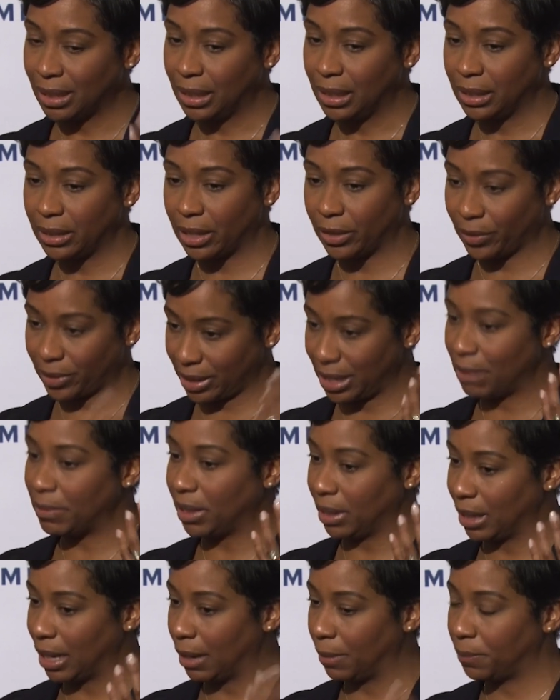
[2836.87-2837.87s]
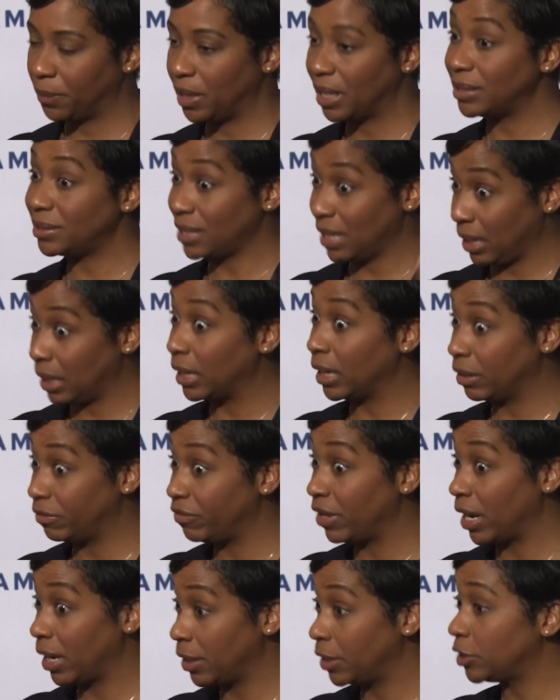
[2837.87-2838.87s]
that are coming up and taking
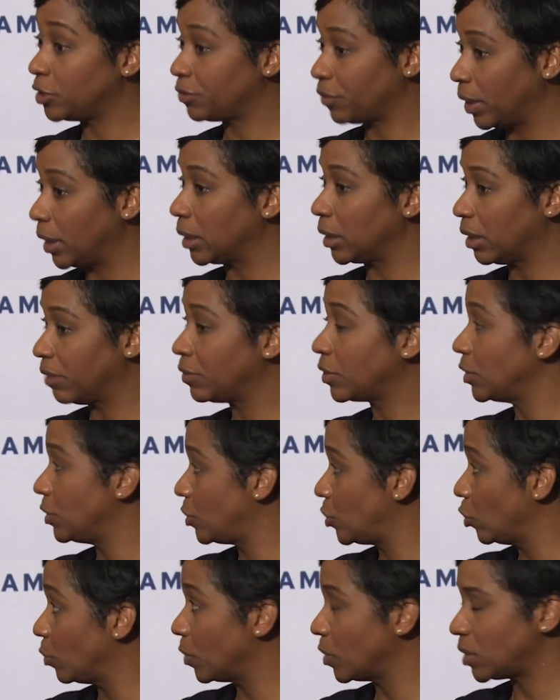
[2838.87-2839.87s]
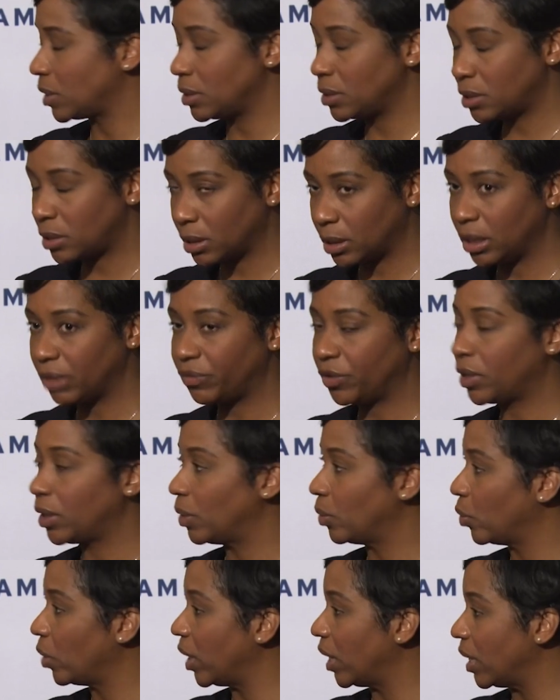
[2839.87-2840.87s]
advantage, frankly, of consumers in
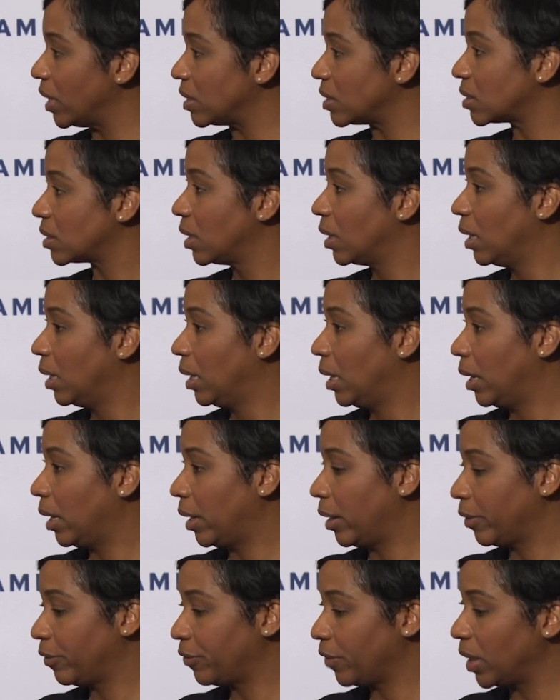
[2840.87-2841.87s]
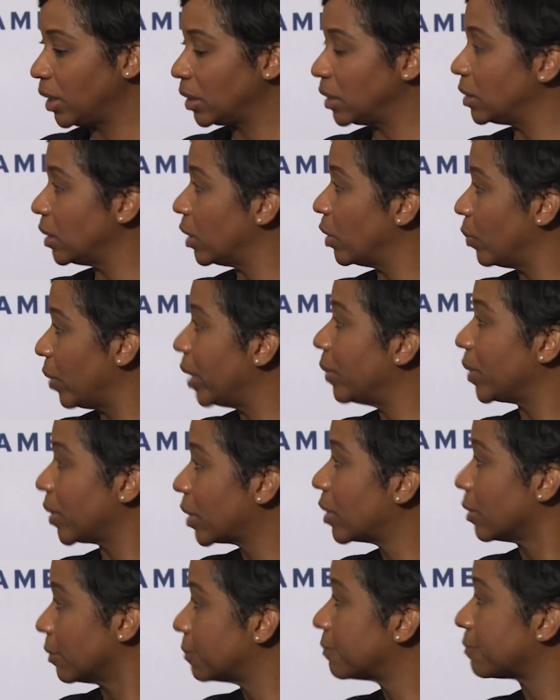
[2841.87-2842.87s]
significant ways are, frankly, done away with.